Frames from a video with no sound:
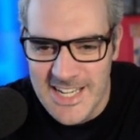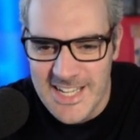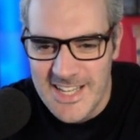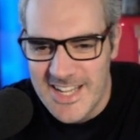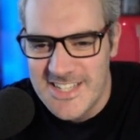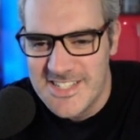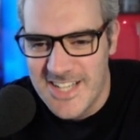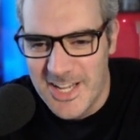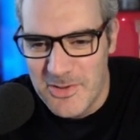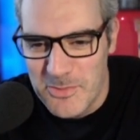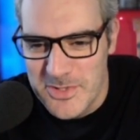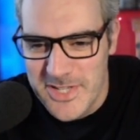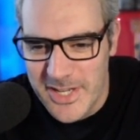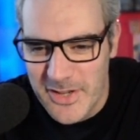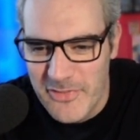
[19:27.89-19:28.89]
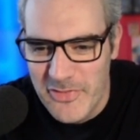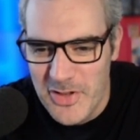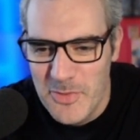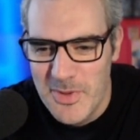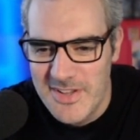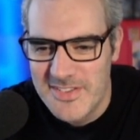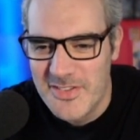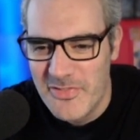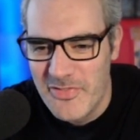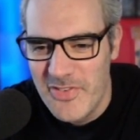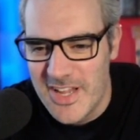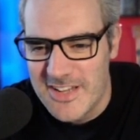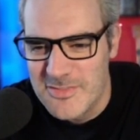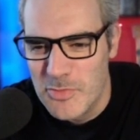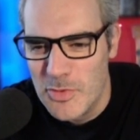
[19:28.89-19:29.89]
They say it will take a few weeks to
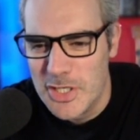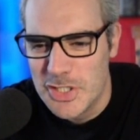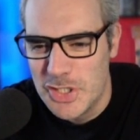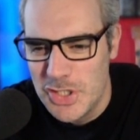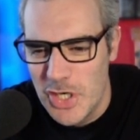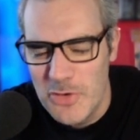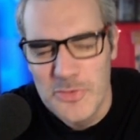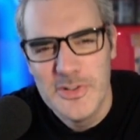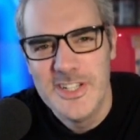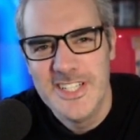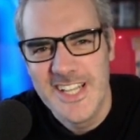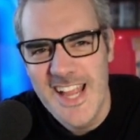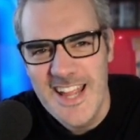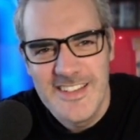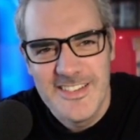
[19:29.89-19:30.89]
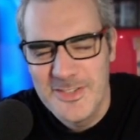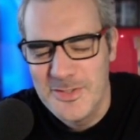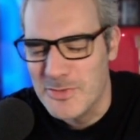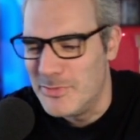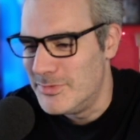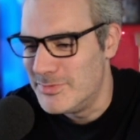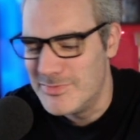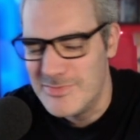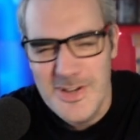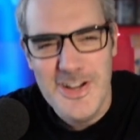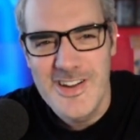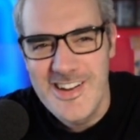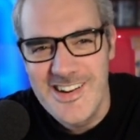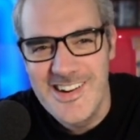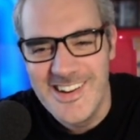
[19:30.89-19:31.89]
fix. What a joke. Cancelled.
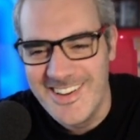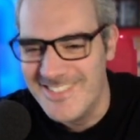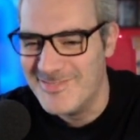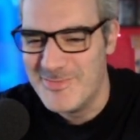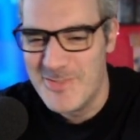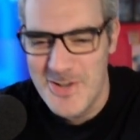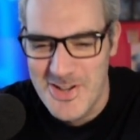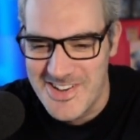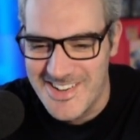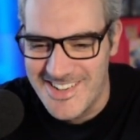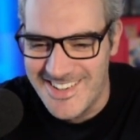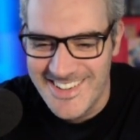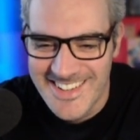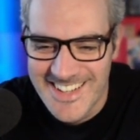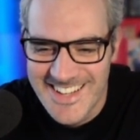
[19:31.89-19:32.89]
Rah, rah.